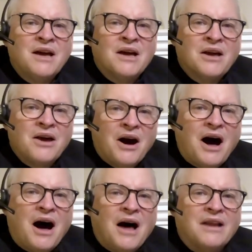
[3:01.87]

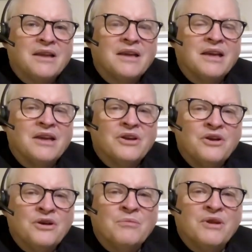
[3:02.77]
God in
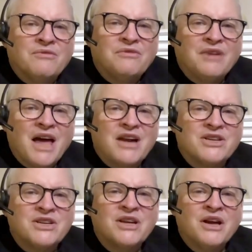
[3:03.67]
human
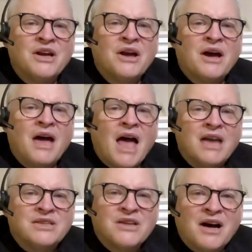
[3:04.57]
flesh
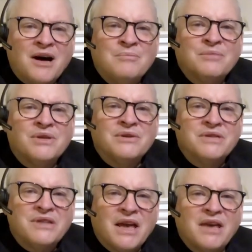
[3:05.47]
has come to
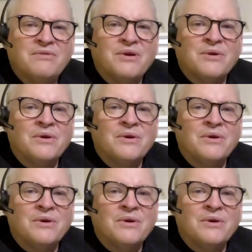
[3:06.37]
save you.